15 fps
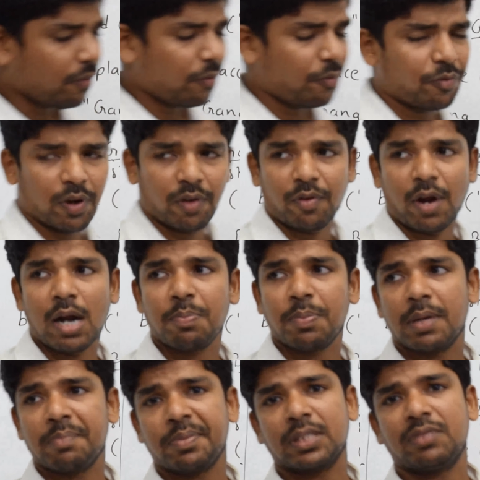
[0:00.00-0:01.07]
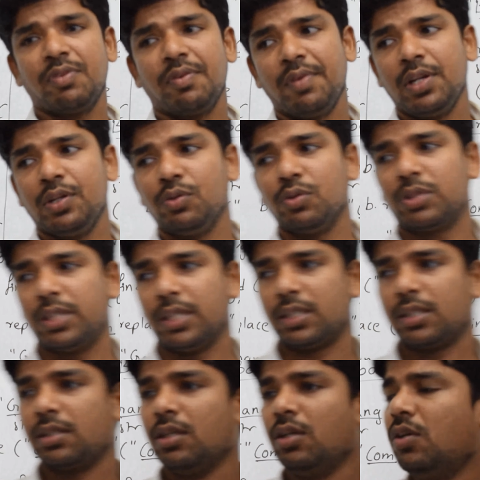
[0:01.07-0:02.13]
for what purpose we will use
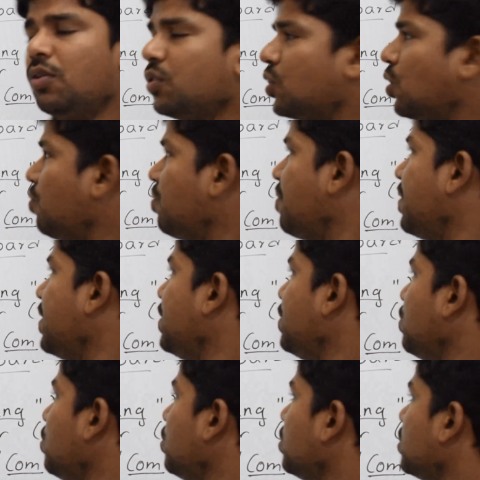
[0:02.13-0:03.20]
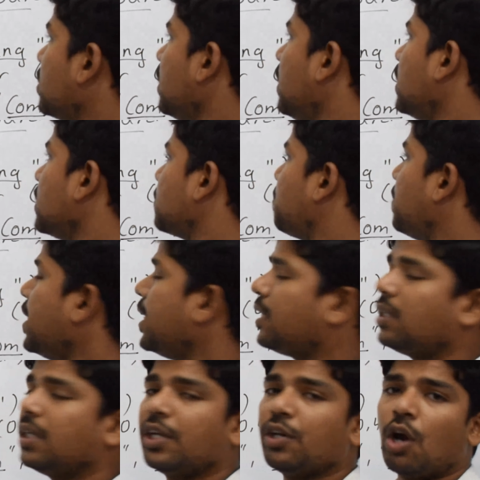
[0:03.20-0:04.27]
this? So we will use
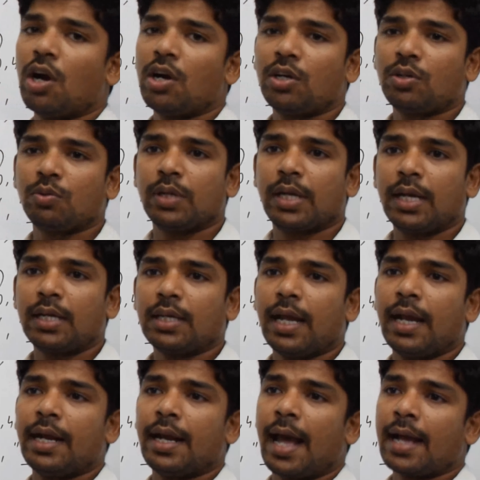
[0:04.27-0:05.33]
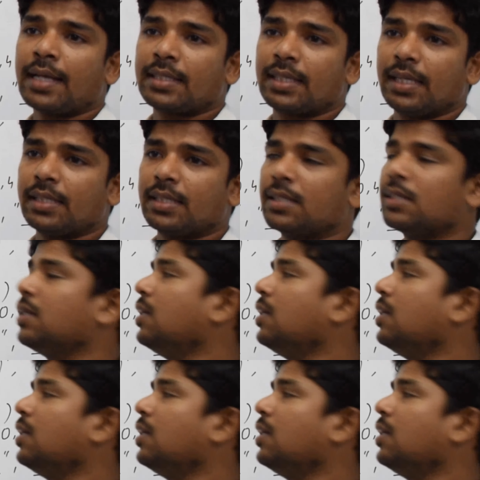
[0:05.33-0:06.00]
split in order to get and access